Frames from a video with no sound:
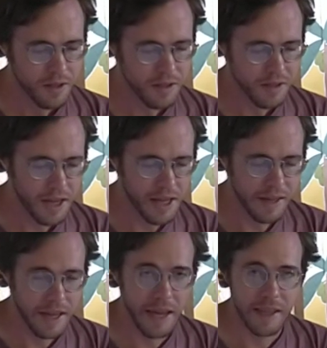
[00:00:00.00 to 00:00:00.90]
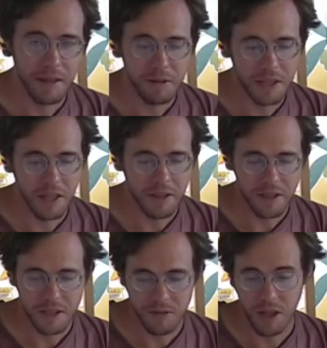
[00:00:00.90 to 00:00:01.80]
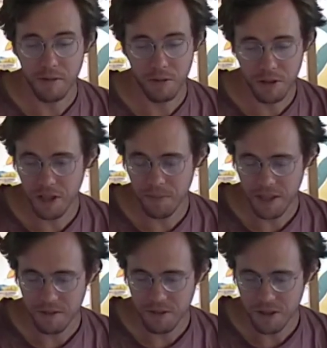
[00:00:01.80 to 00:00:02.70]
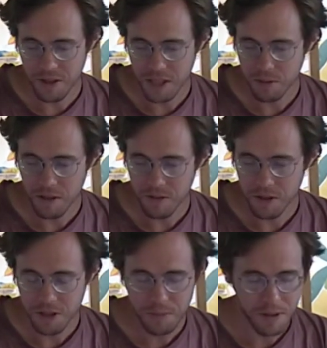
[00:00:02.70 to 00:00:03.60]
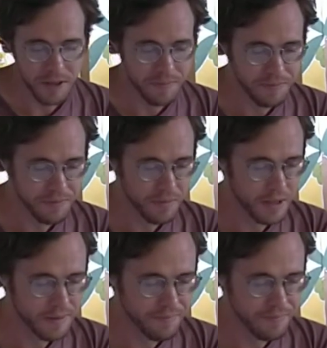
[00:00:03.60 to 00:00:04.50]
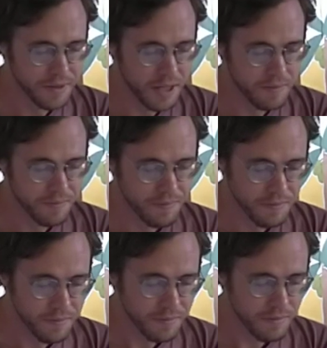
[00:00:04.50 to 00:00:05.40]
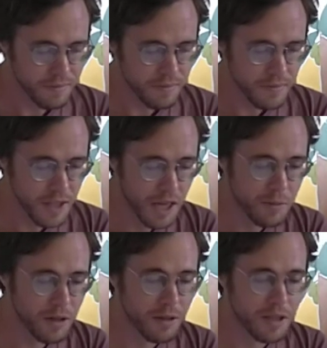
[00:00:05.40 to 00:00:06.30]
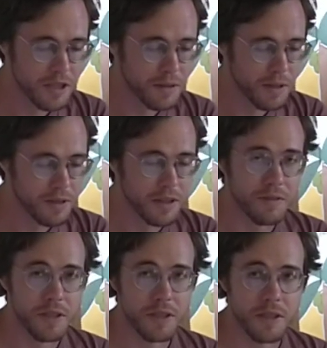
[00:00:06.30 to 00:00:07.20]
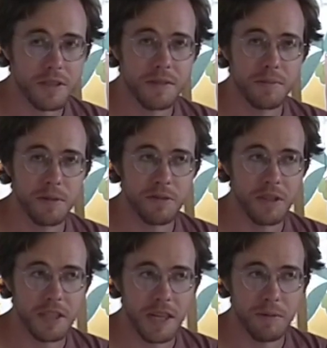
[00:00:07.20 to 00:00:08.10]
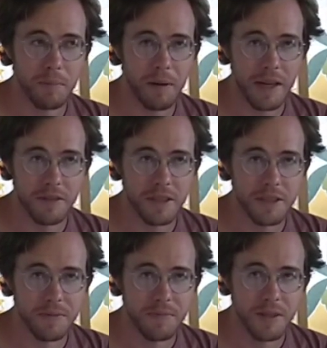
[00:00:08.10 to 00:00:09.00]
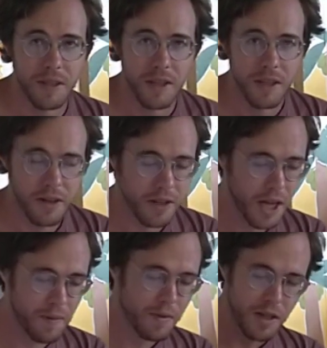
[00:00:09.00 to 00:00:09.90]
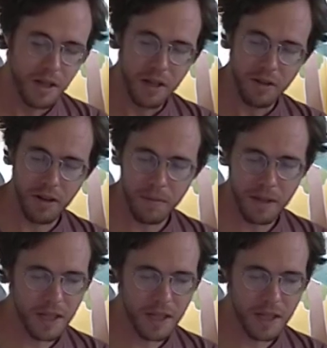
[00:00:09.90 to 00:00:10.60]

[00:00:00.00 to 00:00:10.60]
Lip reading: It can get ridiculous if you have a really big inverter at 12 volts, but yeah. Any more questions about inverters before I talk about batteries? Okay, there are